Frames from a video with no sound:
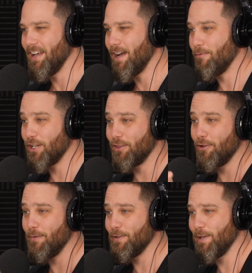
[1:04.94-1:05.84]
which I
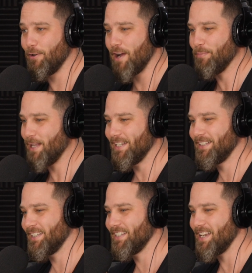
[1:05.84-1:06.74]
thought would be a great place
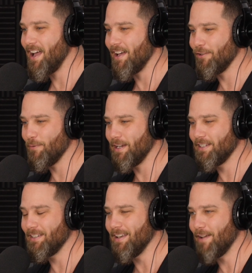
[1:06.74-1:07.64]
to start. I thought we could
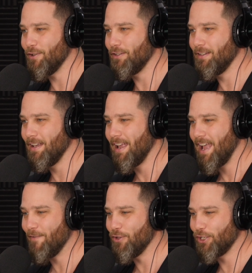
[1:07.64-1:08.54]
just
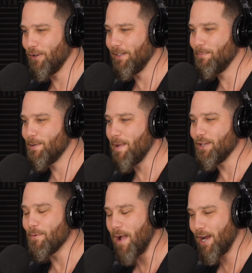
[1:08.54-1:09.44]
have you share a little bit about
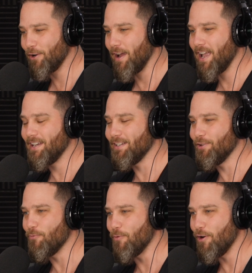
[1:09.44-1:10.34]
your background and
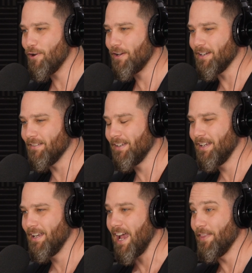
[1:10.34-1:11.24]
your work and
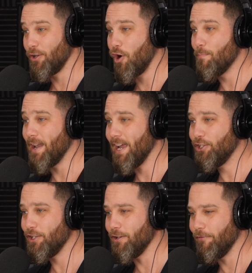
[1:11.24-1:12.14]
the
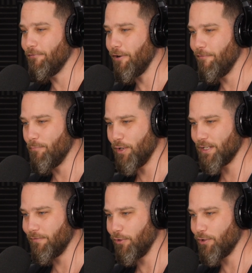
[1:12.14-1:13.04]
combination of
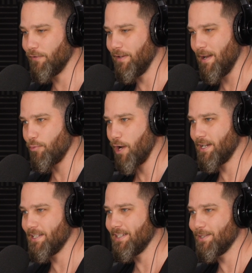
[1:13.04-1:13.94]
Buddhist philosophy and
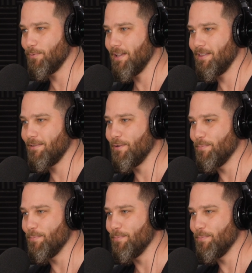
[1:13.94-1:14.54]
practices with